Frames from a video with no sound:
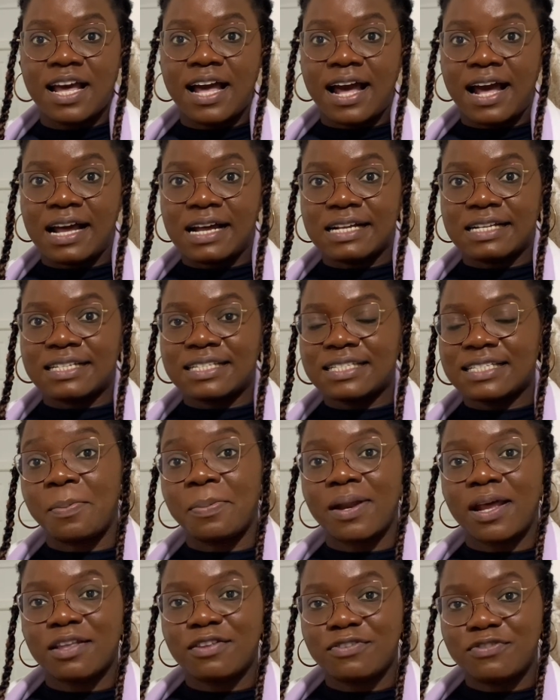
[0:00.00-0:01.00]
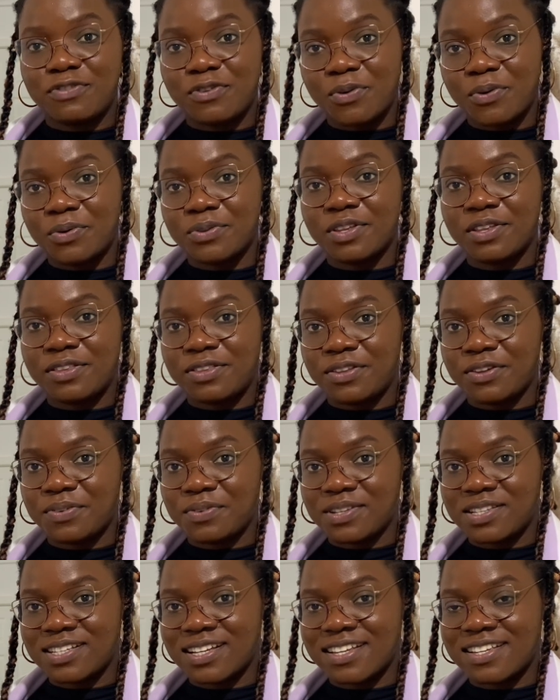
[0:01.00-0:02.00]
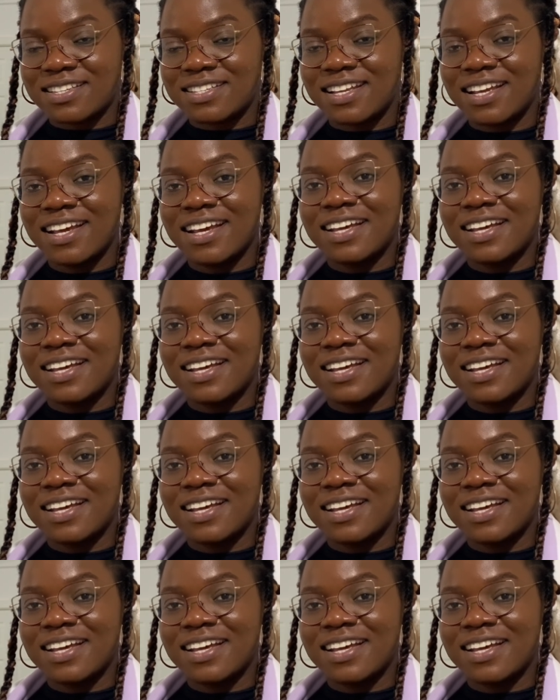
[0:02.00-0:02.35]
and applied for the theory test.